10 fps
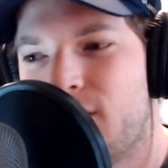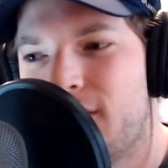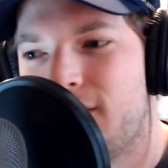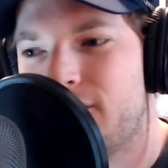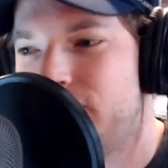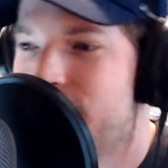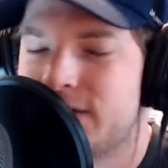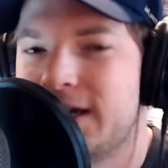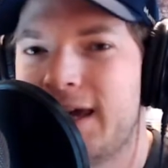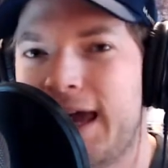
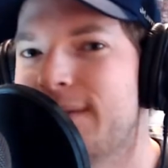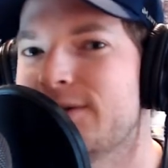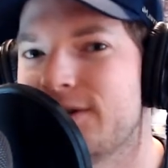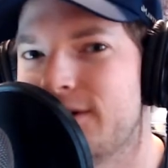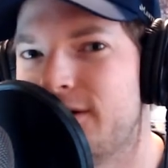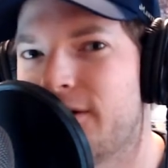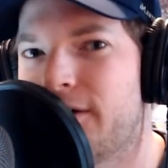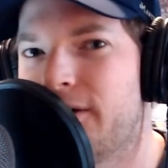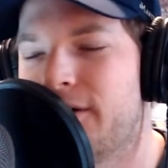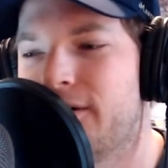15 games a
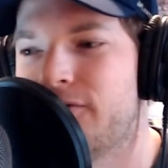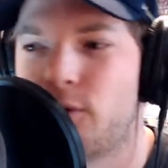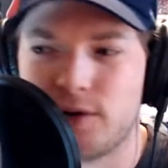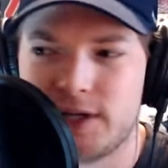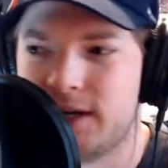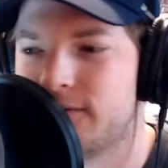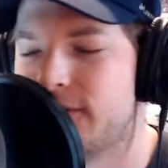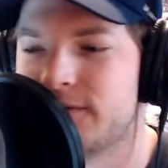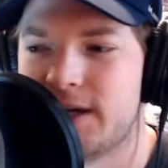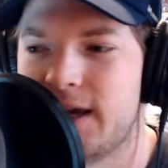year, 14,
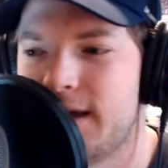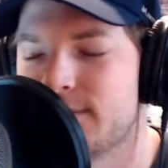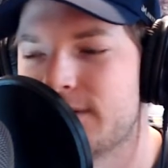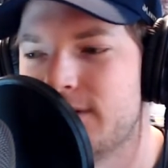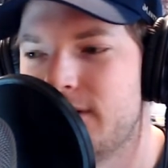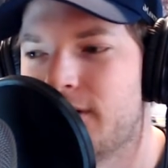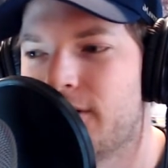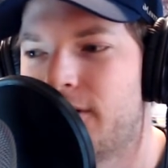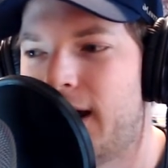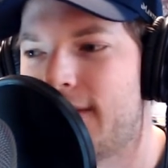15 games a
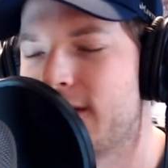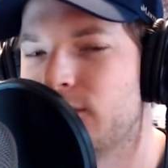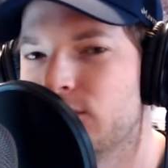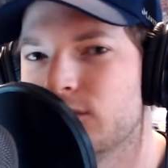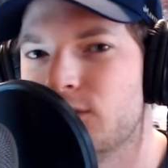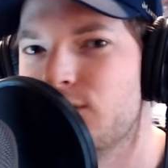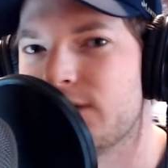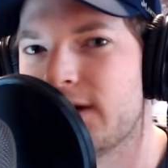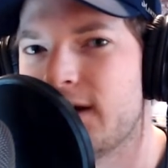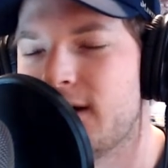year, and they don't lose
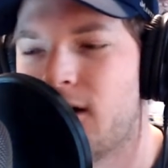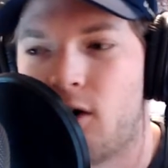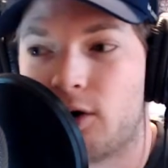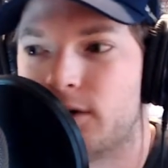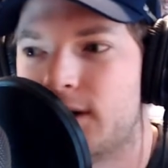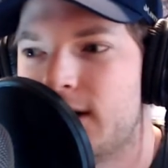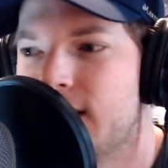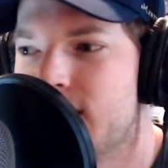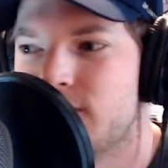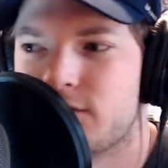any hardly,
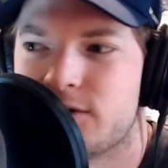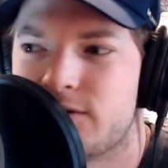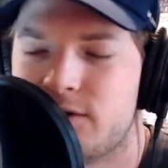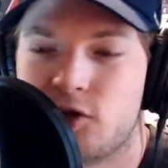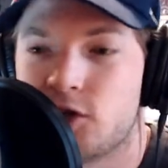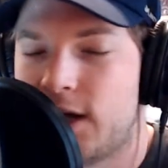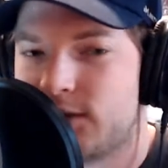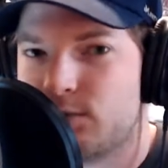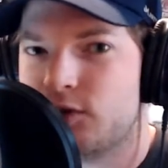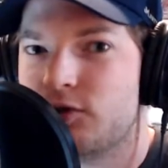you just
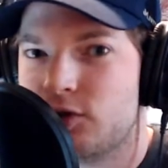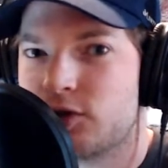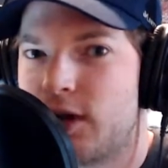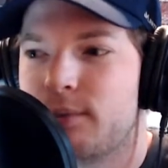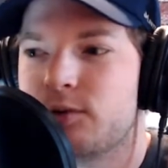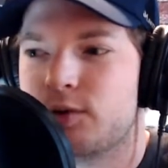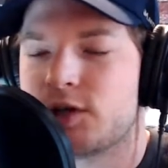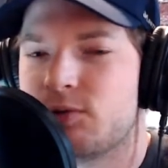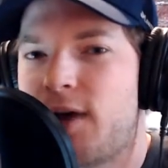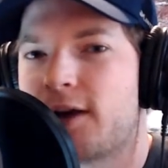that's what you just come to
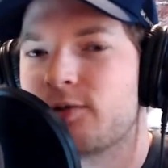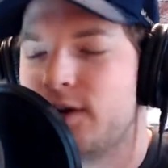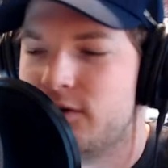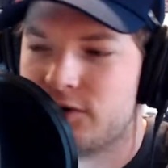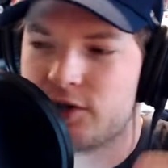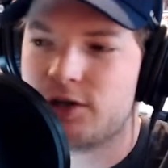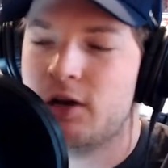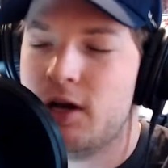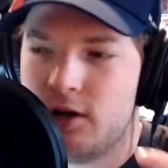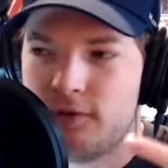expect, right? You just,
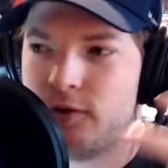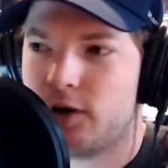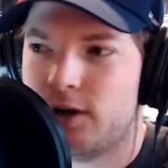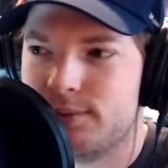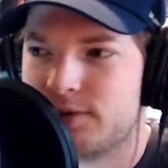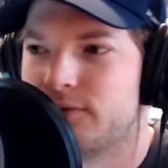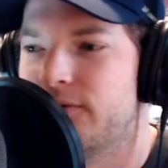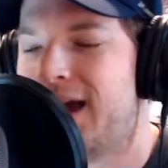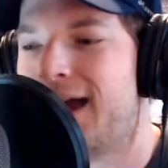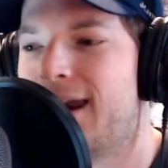if you're a Clemson
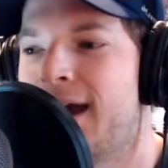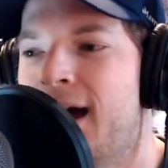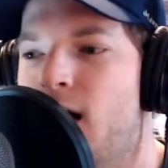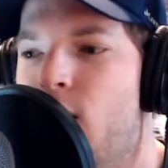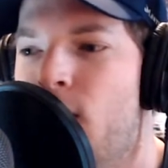fan now,